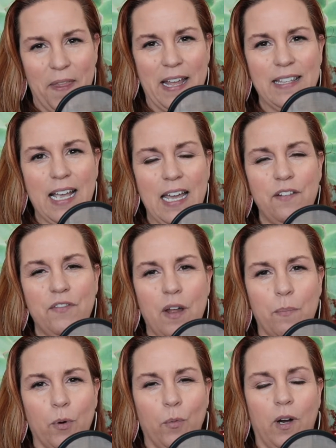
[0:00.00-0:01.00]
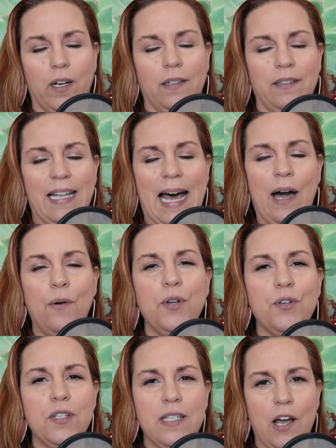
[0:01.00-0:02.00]
That's kind of number one. Allow
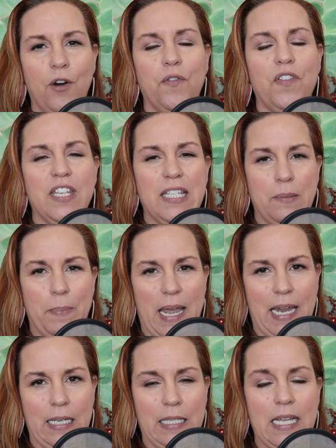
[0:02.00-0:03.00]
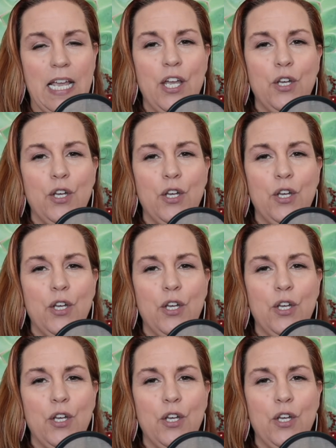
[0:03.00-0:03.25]
yourself the space